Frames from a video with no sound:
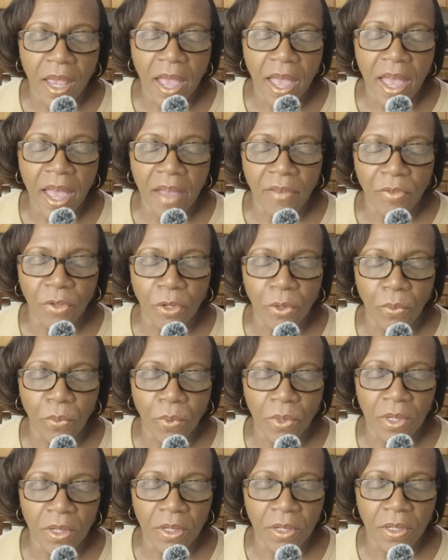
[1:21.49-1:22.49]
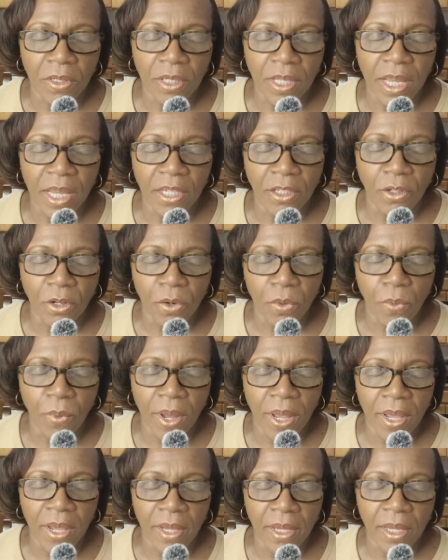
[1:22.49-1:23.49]
Have your will and your
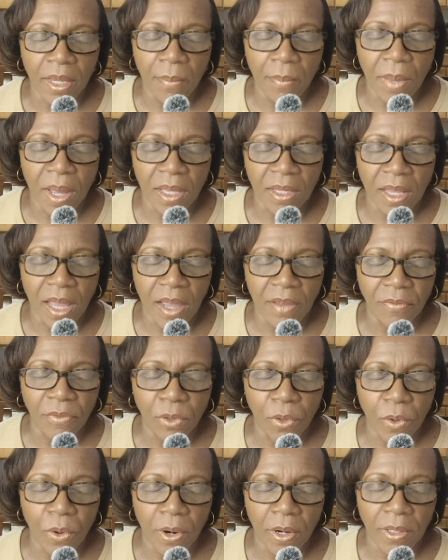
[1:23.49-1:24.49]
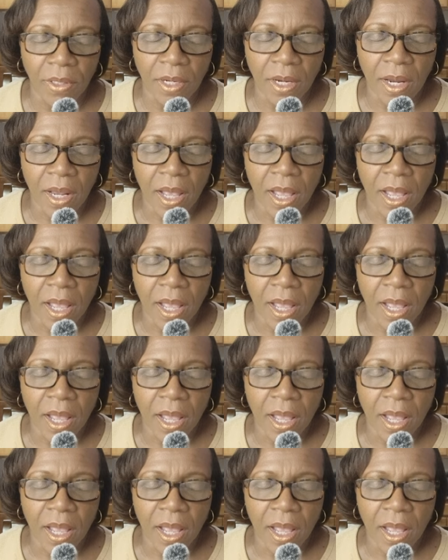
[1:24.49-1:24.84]
way in my life, Lord.